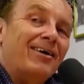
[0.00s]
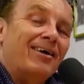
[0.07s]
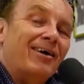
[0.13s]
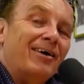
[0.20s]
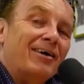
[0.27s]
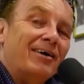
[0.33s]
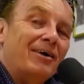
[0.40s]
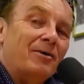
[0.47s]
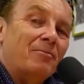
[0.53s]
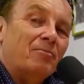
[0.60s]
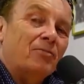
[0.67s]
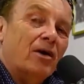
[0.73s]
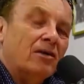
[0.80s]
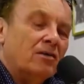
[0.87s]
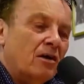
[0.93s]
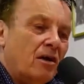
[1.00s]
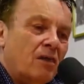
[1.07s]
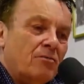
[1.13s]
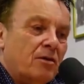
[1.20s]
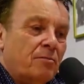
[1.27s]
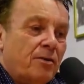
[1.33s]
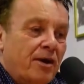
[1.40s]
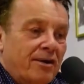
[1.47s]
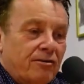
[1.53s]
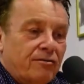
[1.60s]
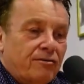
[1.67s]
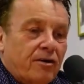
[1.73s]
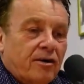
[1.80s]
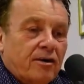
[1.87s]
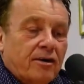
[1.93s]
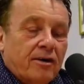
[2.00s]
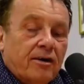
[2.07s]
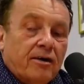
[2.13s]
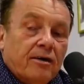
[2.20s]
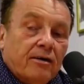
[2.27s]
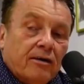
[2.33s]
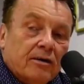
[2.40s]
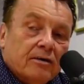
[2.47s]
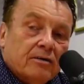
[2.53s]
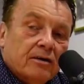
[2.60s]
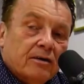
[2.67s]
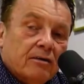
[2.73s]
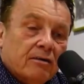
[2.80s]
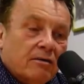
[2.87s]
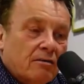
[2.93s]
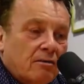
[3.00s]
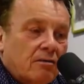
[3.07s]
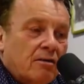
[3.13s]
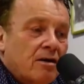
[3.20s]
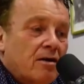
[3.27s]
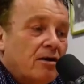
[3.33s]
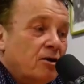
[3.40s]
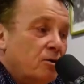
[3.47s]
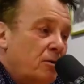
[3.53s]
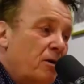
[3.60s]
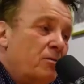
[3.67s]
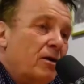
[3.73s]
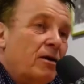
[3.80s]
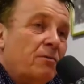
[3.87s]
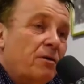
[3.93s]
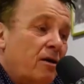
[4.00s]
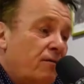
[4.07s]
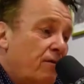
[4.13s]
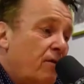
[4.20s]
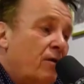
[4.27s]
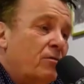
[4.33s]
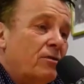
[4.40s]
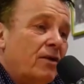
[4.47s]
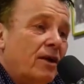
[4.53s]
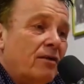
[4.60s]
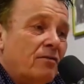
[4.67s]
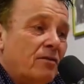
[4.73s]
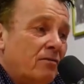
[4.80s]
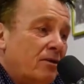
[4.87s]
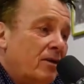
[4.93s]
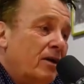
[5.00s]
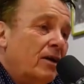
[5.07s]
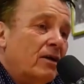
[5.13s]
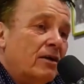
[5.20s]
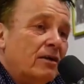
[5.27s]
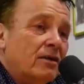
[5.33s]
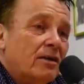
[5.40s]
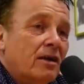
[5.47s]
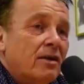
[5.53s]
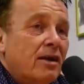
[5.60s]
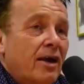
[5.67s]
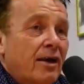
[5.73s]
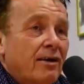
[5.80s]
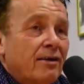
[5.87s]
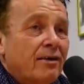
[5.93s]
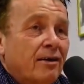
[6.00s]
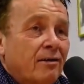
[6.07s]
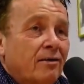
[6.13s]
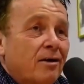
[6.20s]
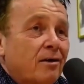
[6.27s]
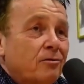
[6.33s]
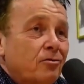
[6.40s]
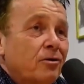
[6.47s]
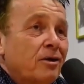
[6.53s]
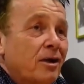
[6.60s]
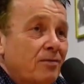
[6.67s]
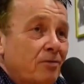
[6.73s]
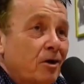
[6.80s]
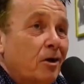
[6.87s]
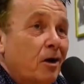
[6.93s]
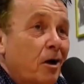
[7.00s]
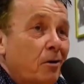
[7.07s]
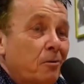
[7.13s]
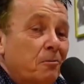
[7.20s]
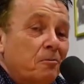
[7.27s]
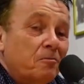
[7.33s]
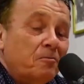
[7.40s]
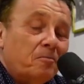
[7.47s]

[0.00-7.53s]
I said, I'm not paying the fine. I said, you can't expect me to pay a fine when that idiot done that. You know, like I was really having a go.